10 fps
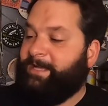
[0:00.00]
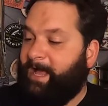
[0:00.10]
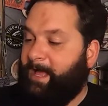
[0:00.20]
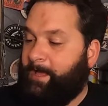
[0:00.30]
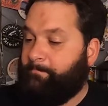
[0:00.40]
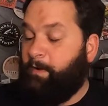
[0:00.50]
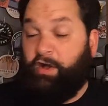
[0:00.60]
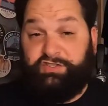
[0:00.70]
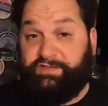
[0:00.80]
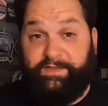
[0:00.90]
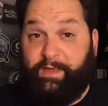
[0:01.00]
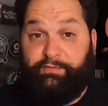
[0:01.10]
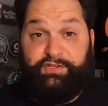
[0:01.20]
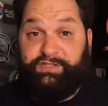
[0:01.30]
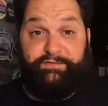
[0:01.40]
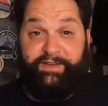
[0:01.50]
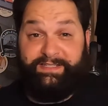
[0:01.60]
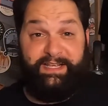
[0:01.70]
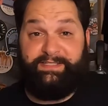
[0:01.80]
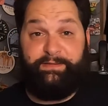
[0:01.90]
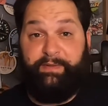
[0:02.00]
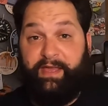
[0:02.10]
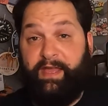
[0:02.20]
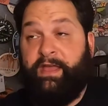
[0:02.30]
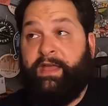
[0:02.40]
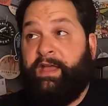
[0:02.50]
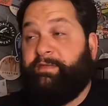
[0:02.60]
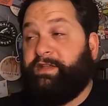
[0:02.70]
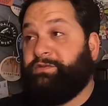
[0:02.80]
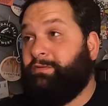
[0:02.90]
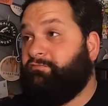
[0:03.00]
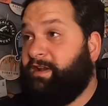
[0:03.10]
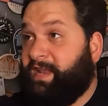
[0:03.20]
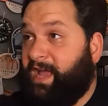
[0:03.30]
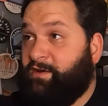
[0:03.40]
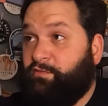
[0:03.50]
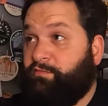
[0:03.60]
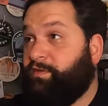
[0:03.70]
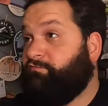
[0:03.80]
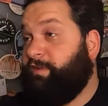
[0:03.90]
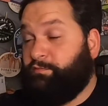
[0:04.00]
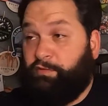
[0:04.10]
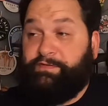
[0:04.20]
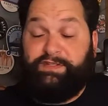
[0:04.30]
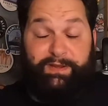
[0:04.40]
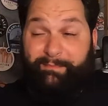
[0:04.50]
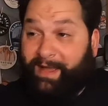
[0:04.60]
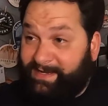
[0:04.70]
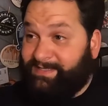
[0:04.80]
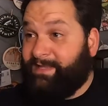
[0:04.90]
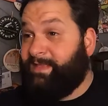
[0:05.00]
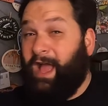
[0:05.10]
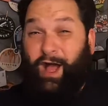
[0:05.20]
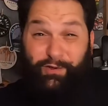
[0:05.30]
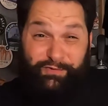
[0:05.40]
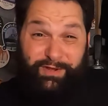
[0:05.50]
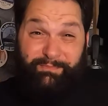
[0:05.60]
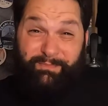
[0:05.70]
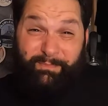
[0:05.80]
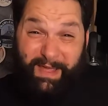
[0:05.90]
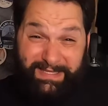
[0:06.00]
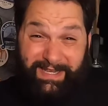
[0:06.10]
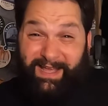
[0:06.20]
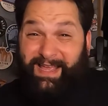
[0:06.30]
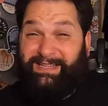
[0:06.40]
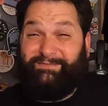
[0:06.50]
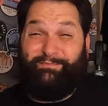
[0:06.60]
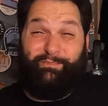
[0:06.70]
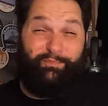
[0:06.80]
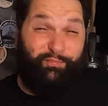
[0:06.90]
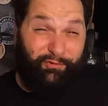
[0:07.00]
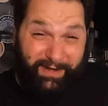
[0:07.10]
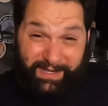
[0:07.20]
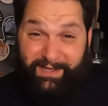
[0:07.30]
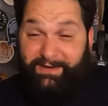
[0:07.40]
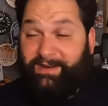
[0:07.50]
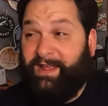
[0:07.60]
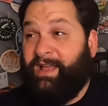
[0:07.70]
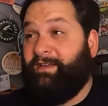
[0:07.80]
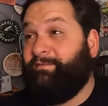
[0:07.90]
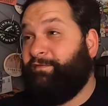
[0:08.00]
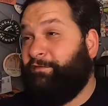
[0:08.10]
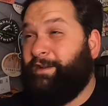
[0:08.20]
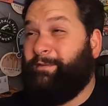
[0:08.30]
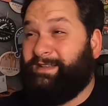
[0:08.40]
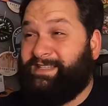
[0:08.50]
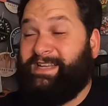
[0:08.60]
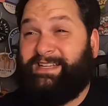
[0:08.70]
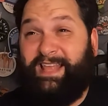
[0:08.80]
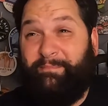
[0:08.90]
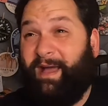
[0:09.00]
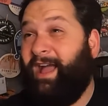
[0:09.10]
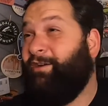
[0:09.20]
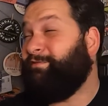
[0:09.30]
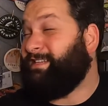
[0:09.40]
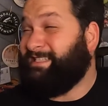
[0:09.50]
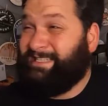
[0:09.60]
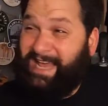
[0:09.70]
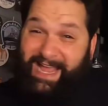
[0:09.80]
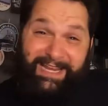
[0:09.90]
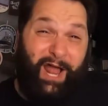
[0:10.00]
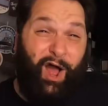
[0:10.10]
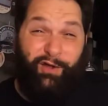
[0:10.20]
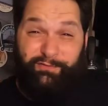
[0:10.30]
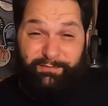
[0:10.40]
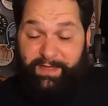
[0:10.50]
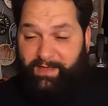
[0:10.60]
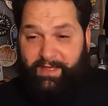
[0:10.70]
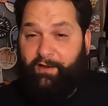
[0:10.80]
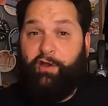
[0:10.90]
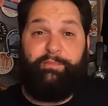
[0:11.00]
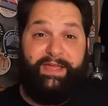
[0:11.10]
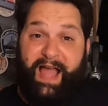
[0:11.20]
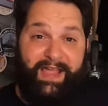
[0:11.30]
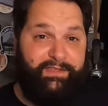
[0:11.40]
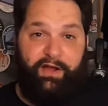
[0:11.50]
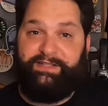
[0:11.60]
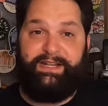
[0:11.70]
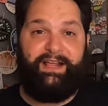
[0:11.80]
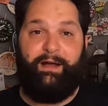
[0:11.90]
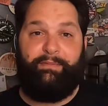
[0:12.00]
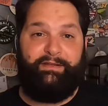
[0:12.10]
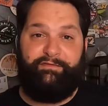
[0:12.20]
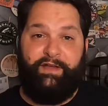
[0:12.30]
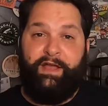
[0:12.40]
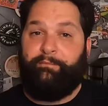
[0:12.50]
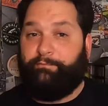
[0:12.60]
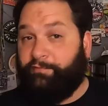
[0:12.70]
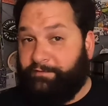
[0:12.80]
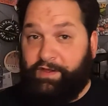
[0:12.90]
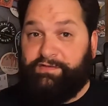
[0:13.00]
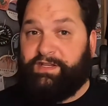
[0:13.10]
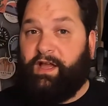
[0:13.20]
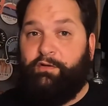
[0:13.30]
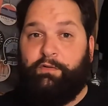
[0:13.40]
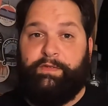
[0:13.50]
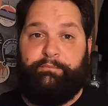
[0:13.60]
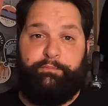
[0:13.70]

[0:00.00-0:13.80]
I just think they produce some fantastic beer. They do a red ale, redwood, that's amazing. Their oak bitter is brilliant. 316, their pale is insane. Their OPA that I did a couple of reviews ago on the,